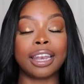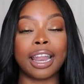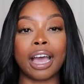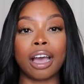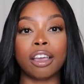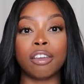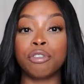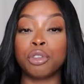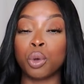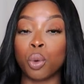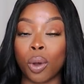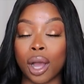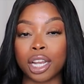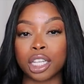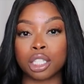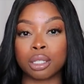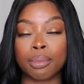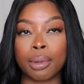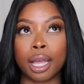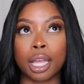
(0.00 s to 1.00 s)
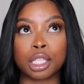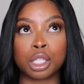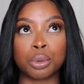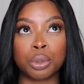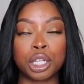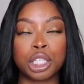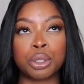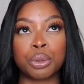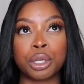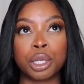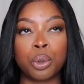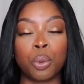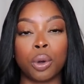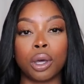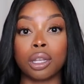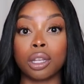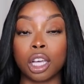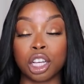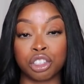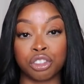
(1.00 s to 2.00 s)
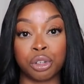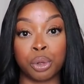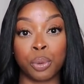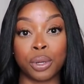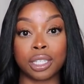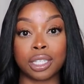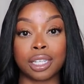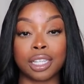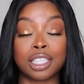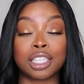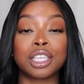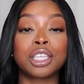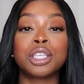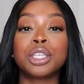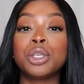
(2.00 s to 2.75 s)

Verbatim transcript: Now, if you watch my twenty twenty-one luxury wish list,